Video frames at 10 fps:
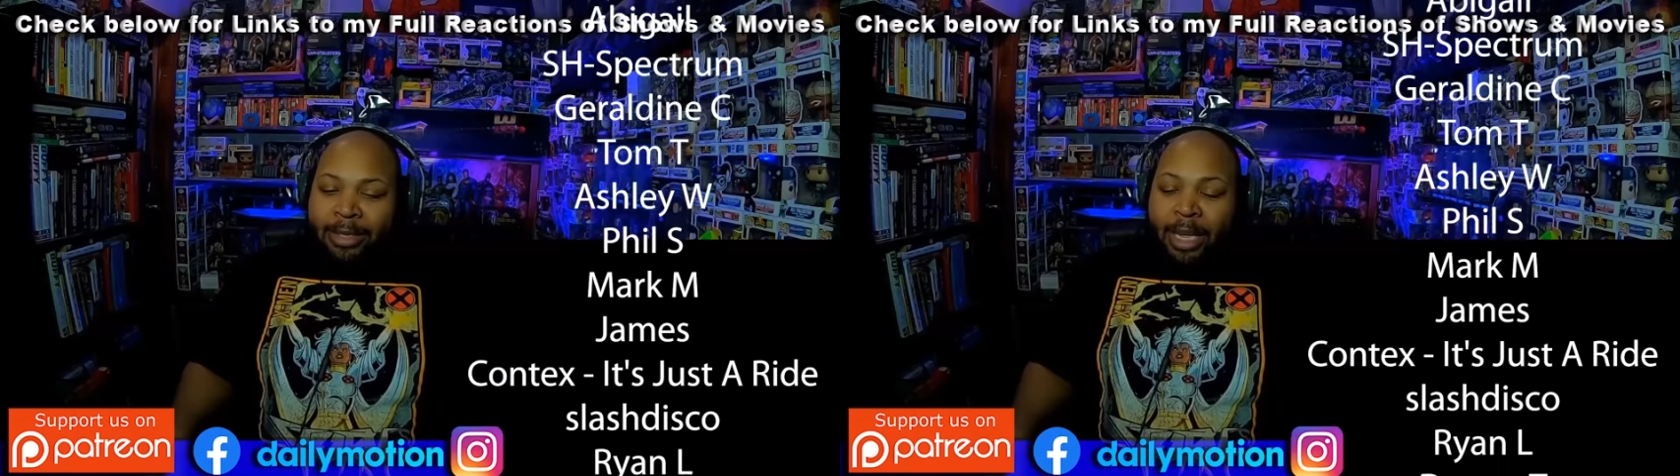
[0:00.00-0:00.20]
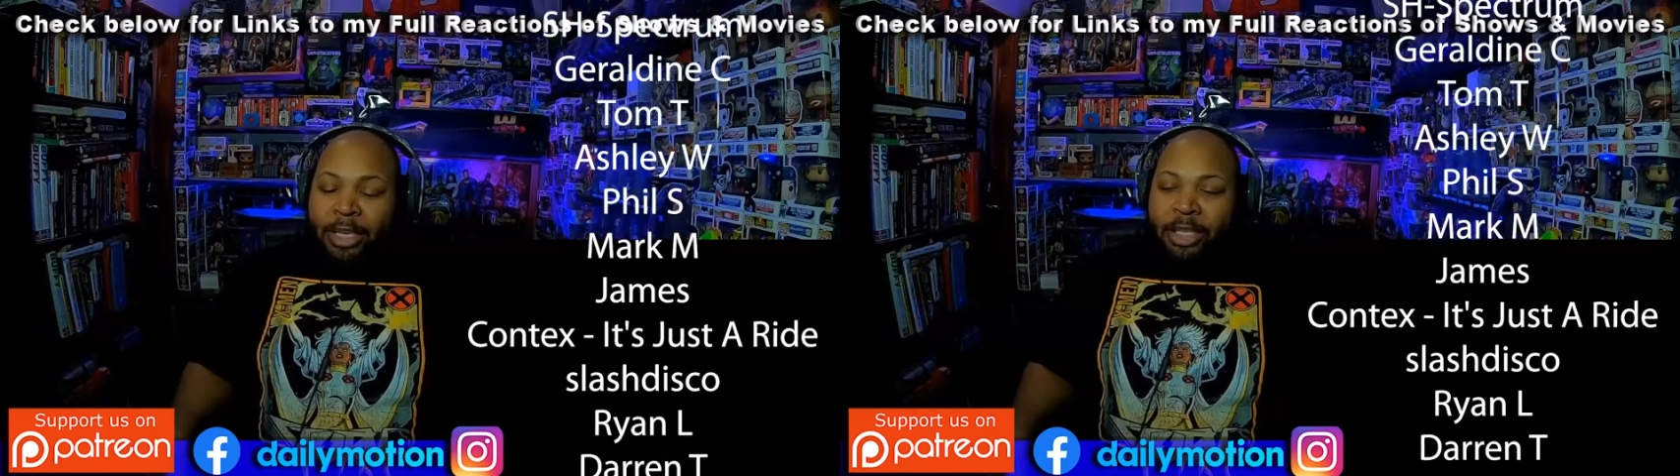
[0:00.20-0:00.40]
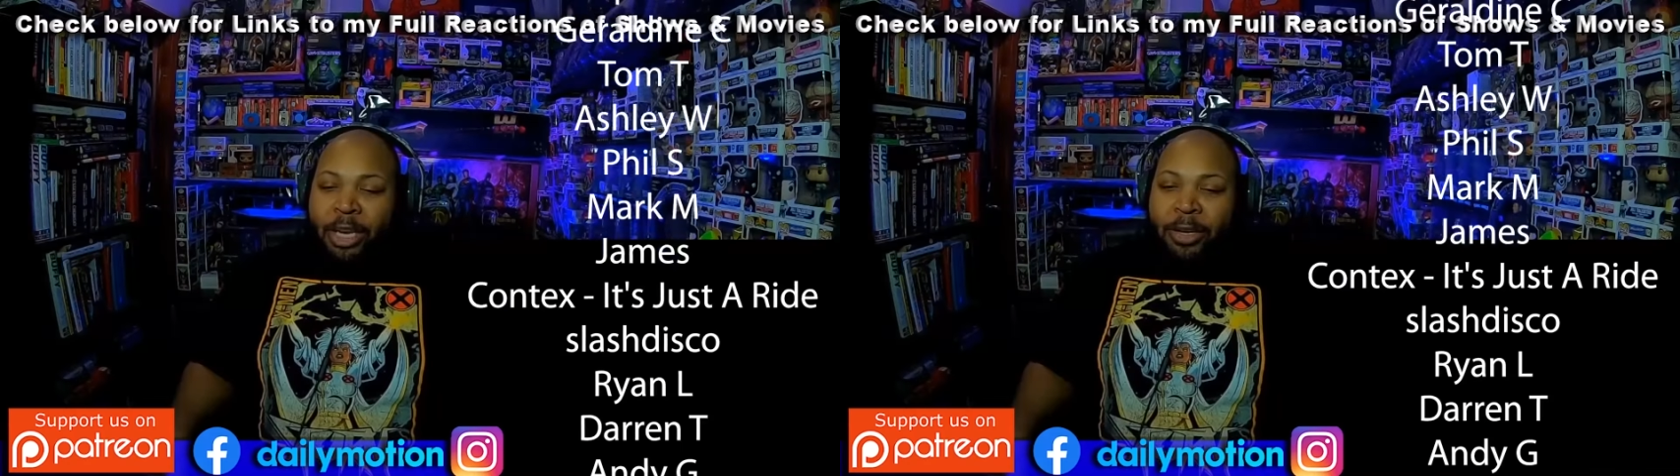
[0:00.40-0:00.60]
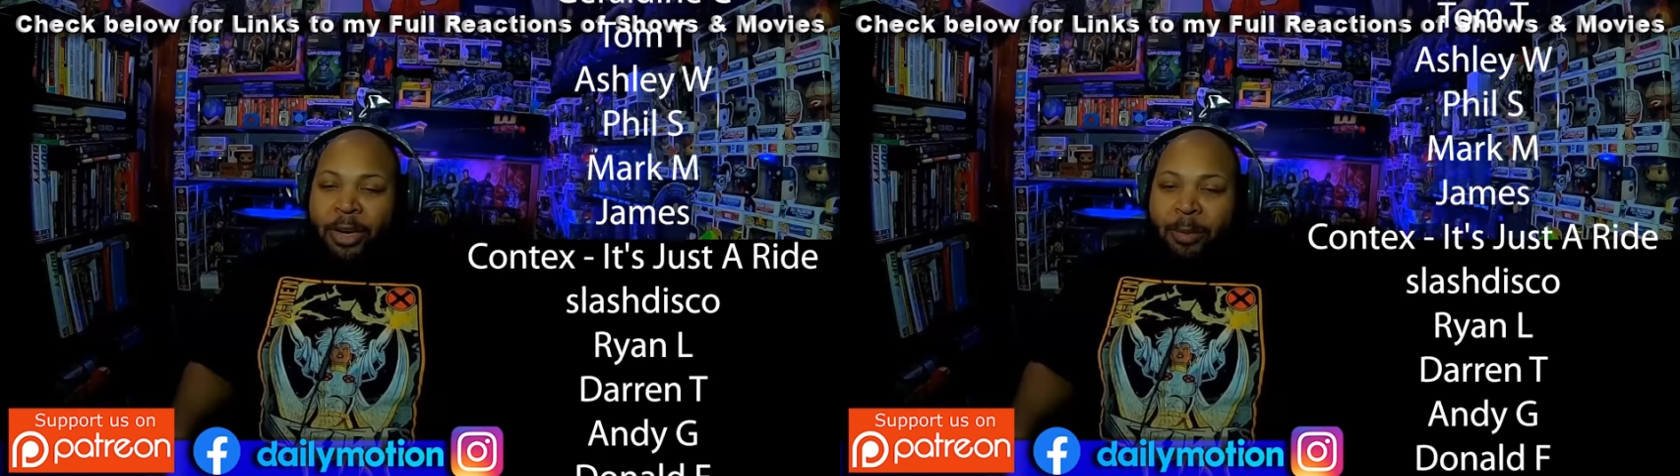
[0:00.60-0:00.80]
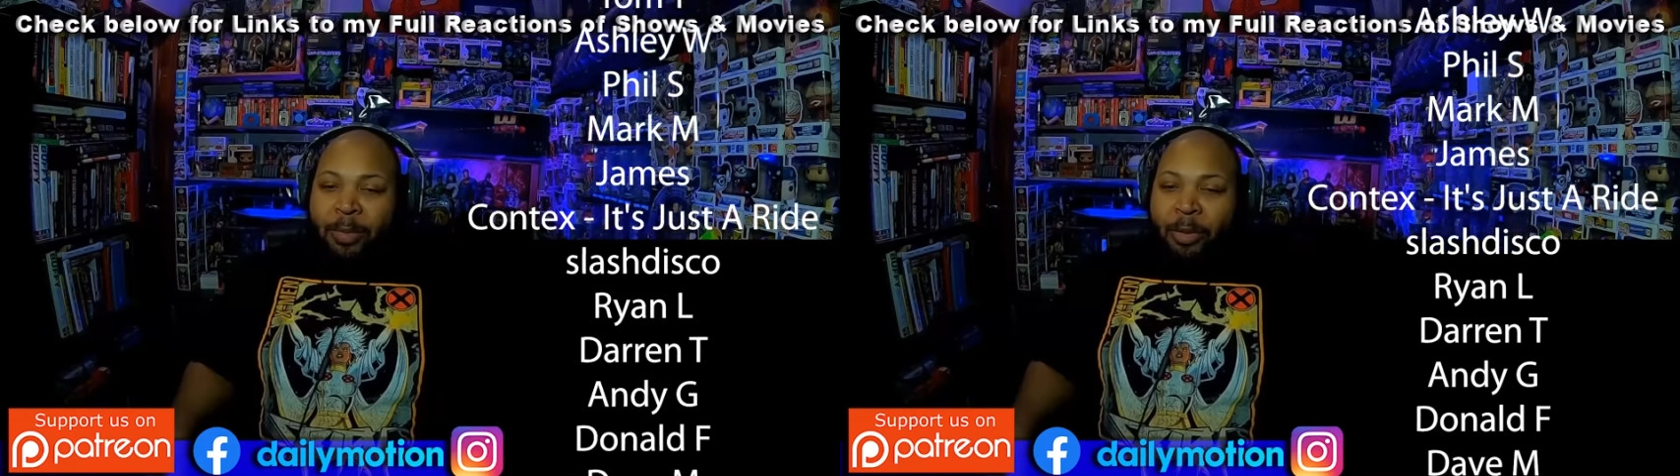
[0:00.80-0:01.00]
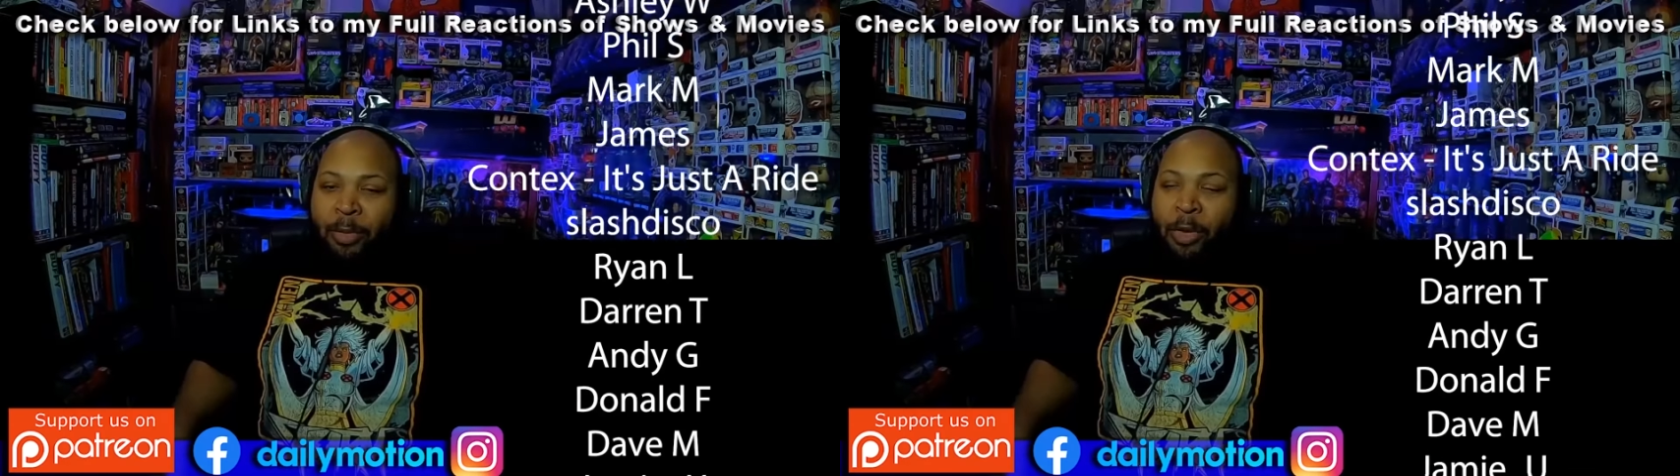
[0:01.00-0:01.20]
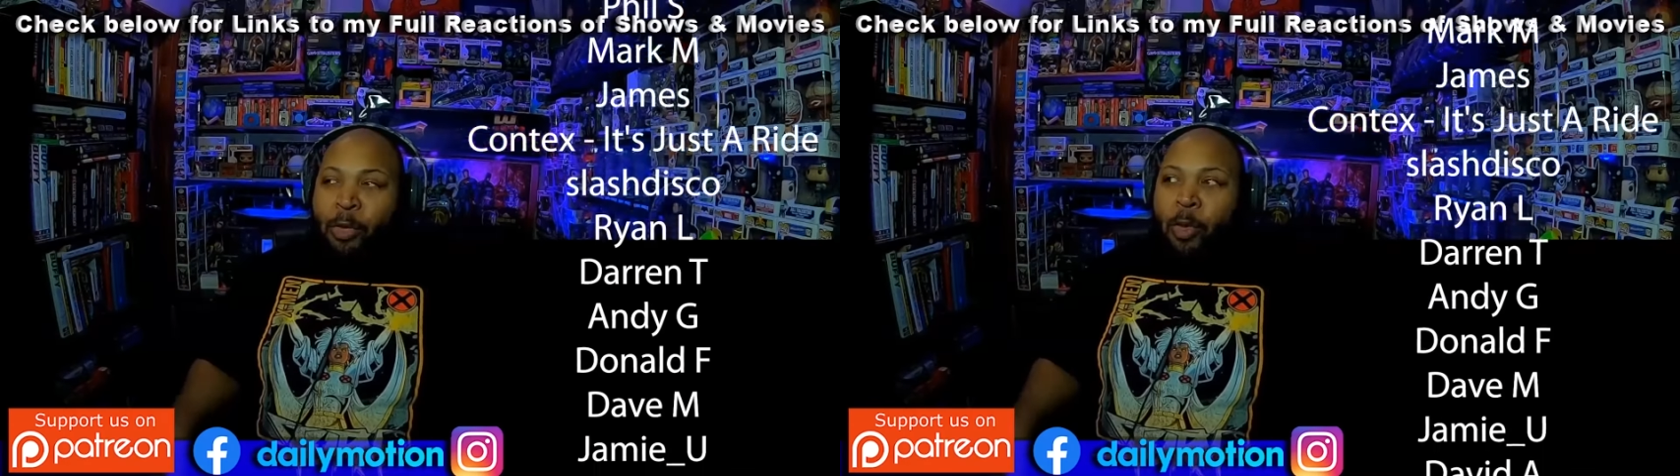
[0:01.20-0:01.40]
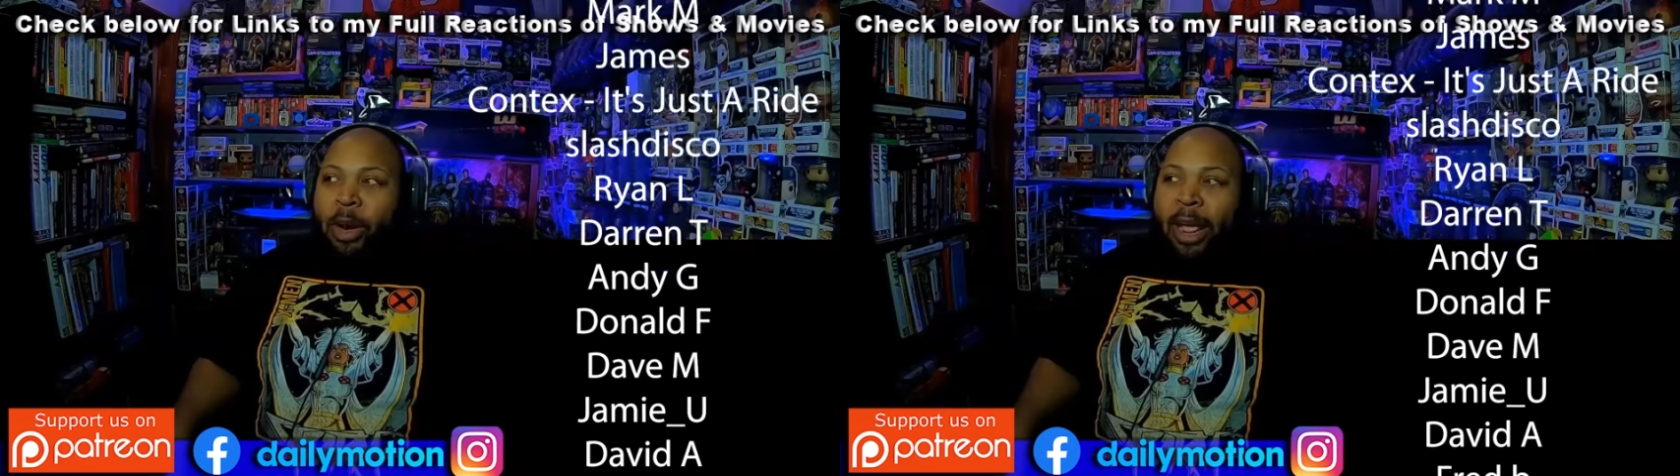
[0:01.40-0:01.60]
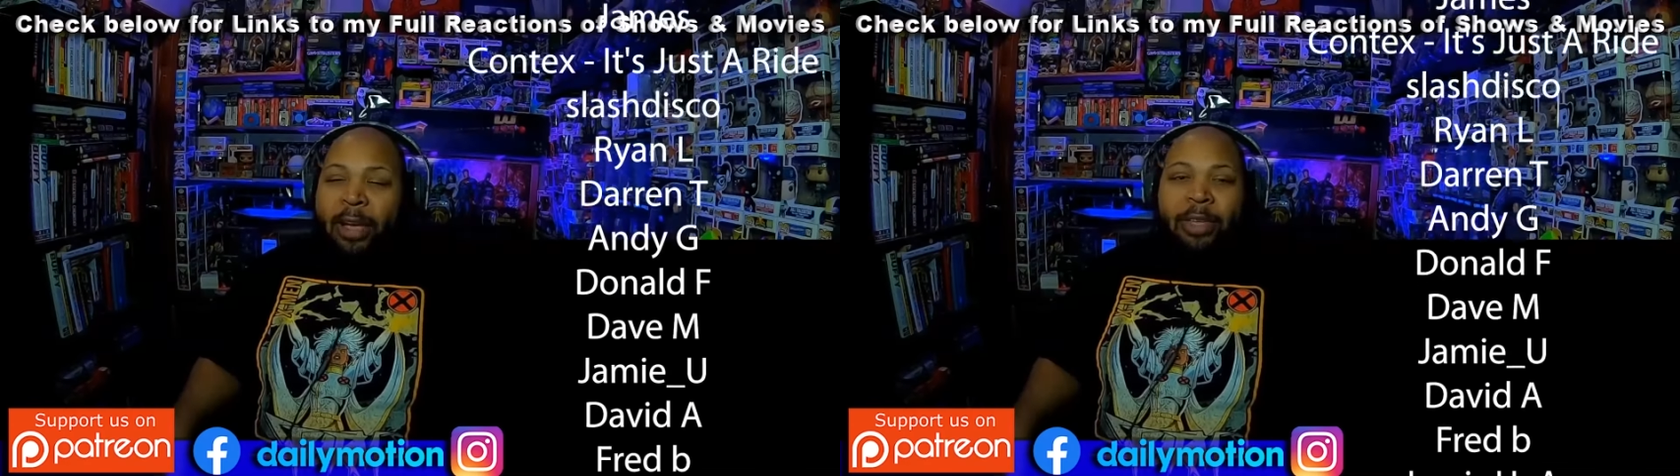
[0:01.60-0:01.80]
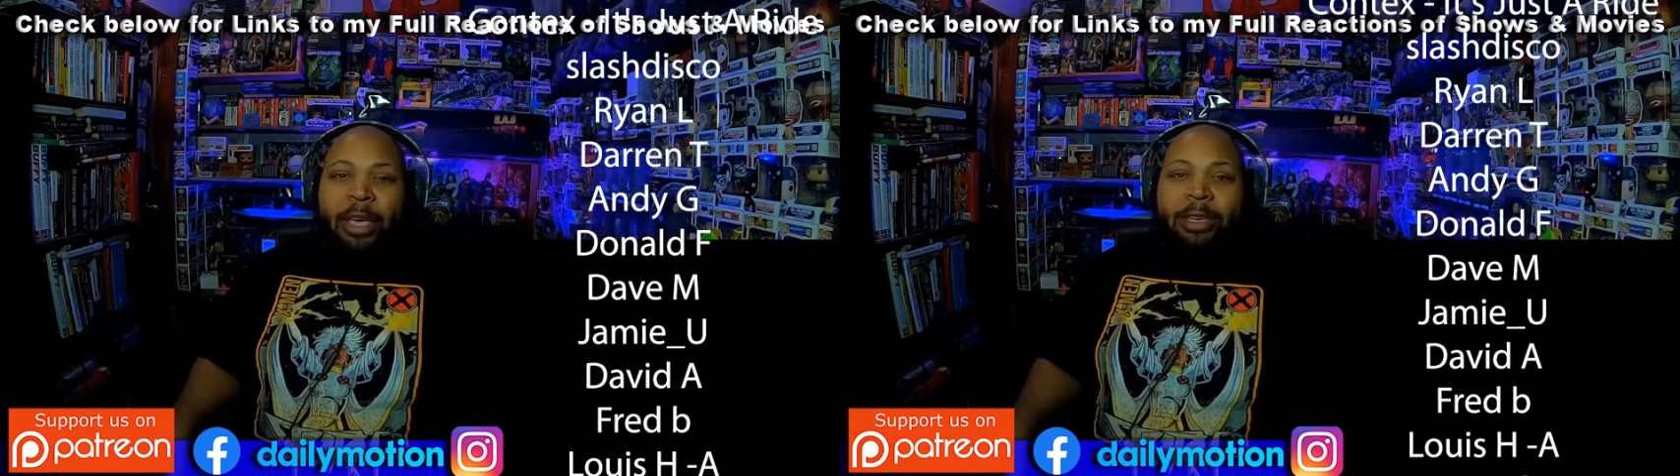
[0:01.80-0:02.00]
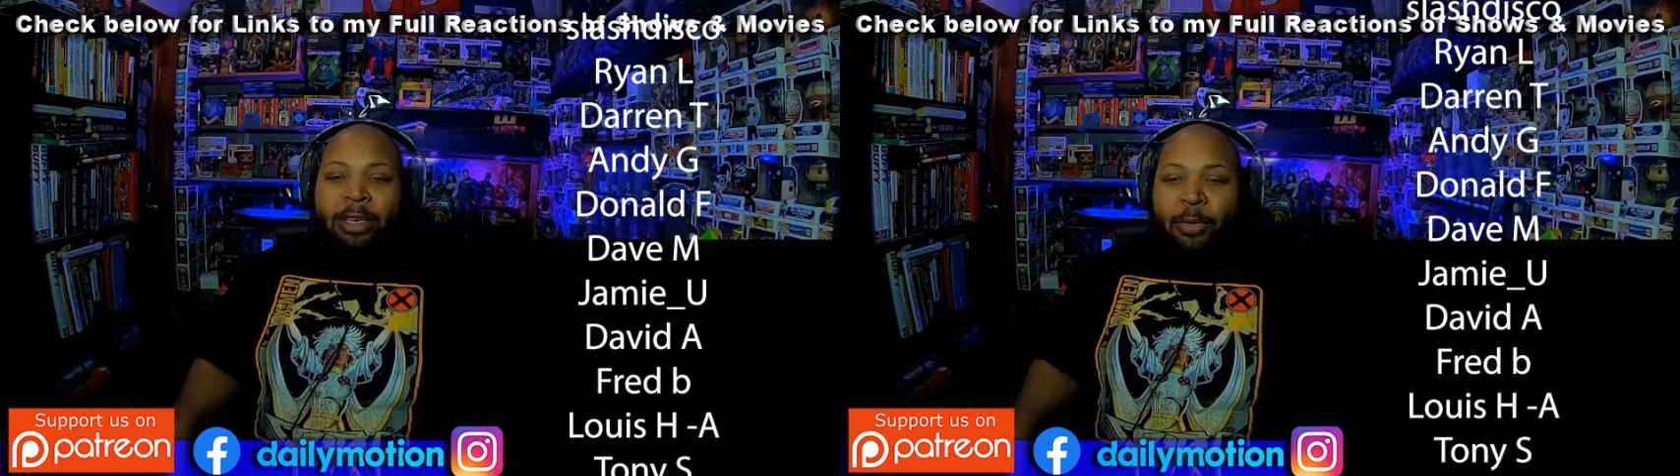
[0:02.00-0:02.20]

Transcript: it's got to shake you up when you want to have kids,